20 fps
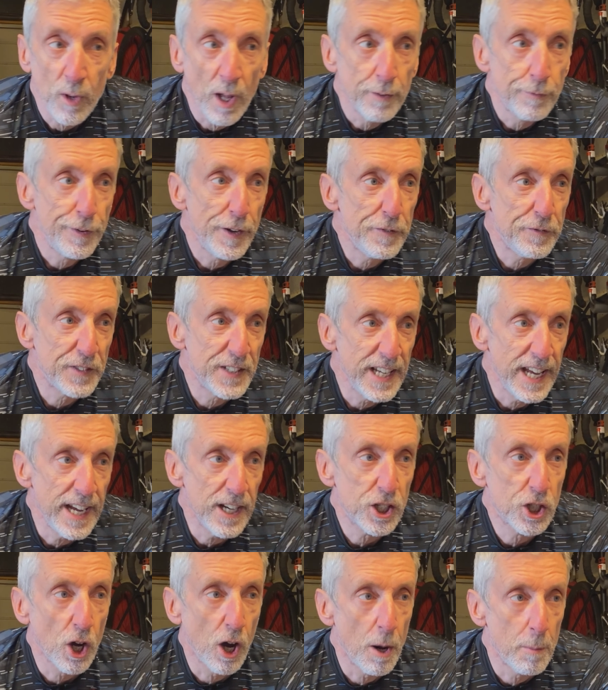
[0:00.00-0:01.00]

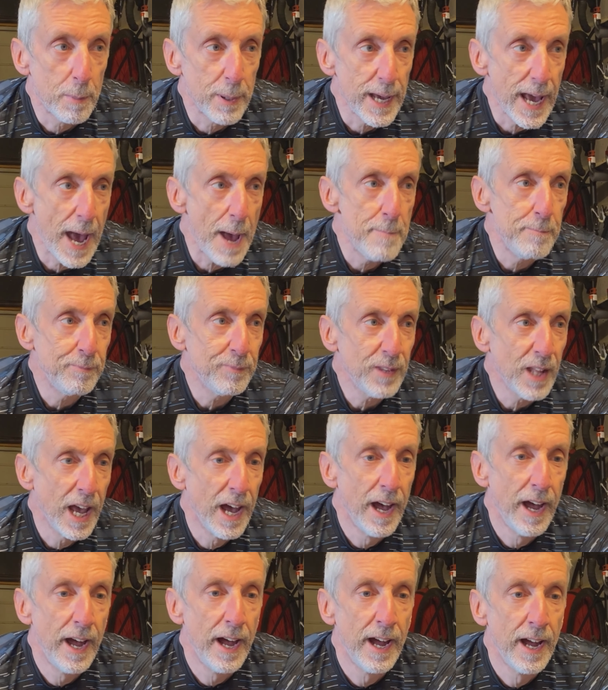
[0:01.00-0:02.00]
50-ish RPM
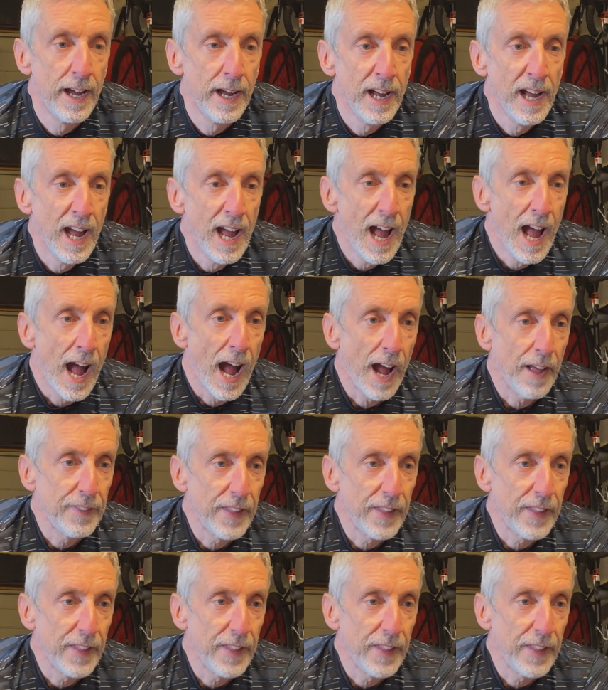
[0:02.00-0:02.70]
and